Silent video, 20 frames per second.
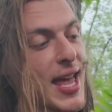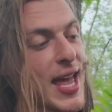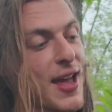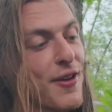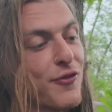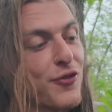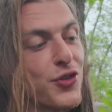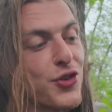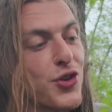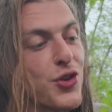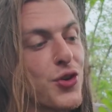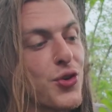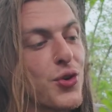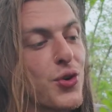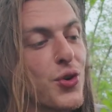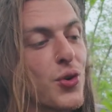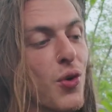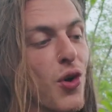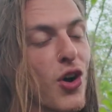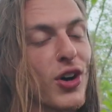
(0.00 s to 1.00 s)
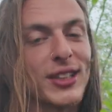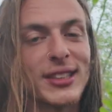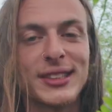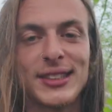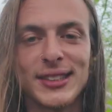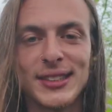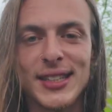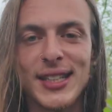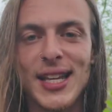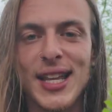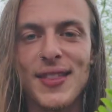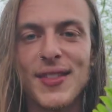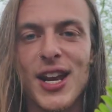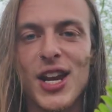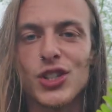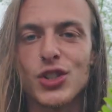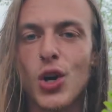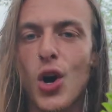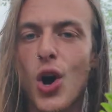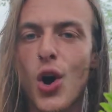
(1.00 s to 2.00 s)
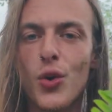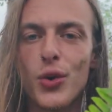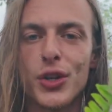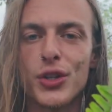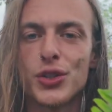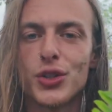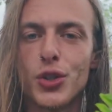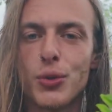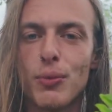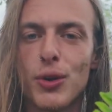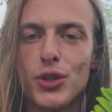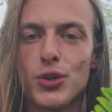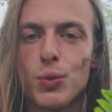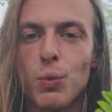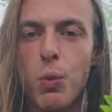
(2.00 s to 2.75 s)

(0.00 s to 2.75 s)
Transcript: If you are seeing that it's holding too much